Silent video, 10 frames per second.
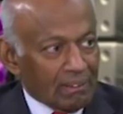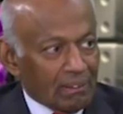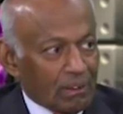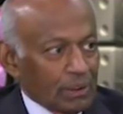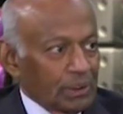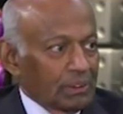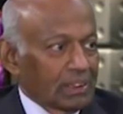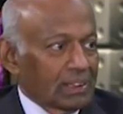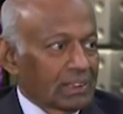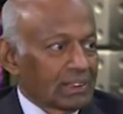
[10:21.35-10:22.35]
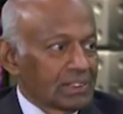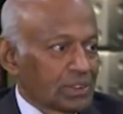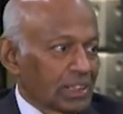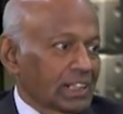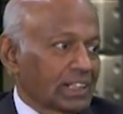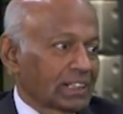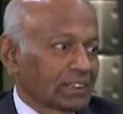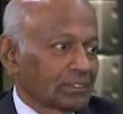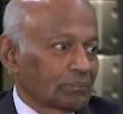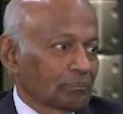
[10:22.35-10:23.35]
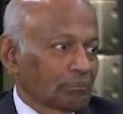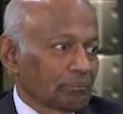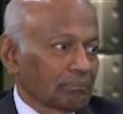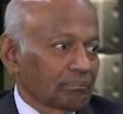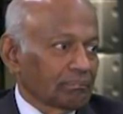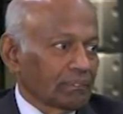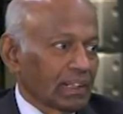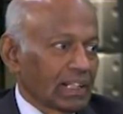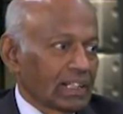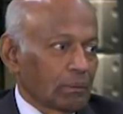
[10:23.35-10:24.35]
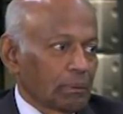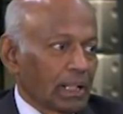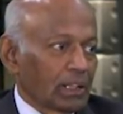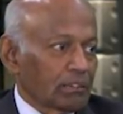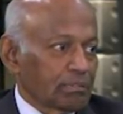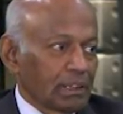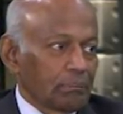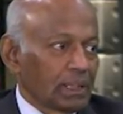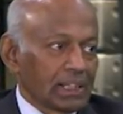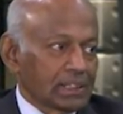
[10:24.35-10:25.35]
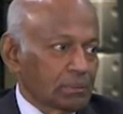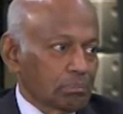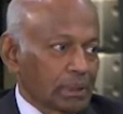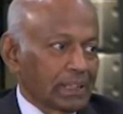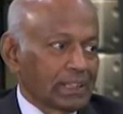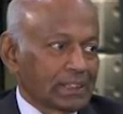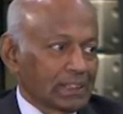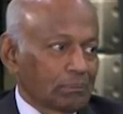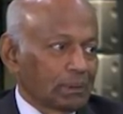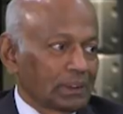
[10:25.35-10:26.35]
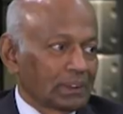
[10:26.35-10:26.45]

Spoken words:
on your gender. either male or female, is predetermined.